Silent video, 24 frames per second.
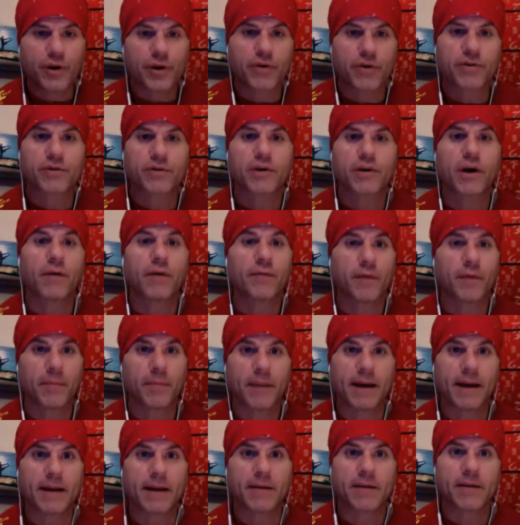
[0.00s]
yourself in
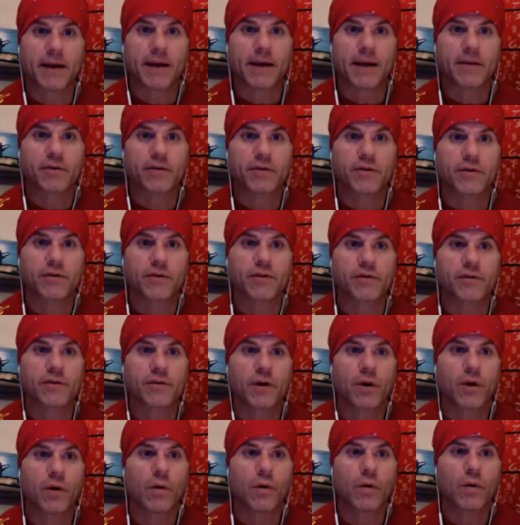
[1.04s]
meditation.
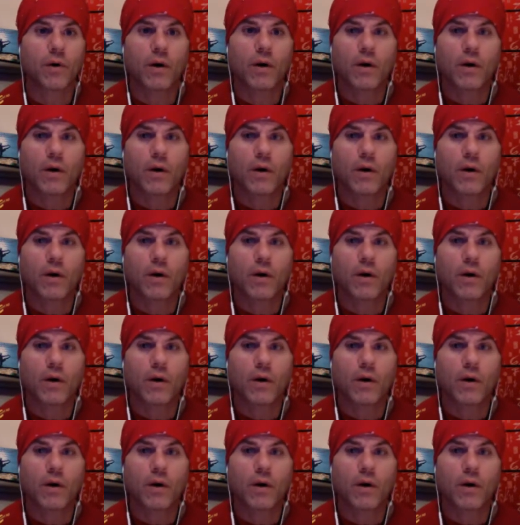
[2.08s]
So